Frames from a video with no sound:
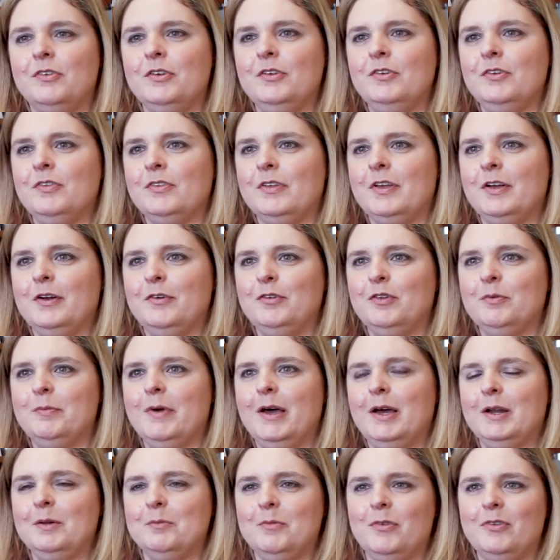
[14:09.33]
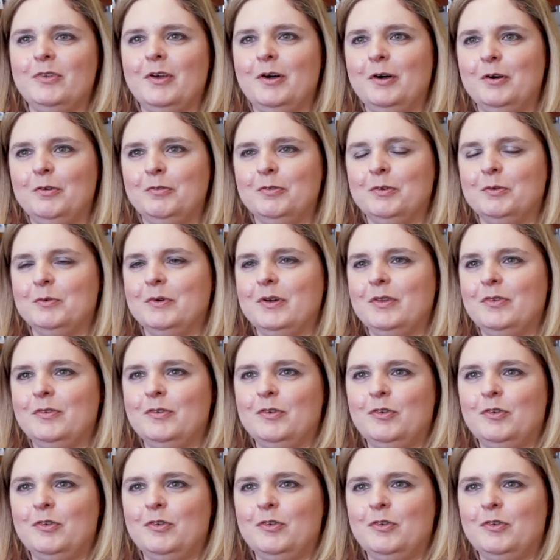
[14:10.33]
He just cares about himself and wants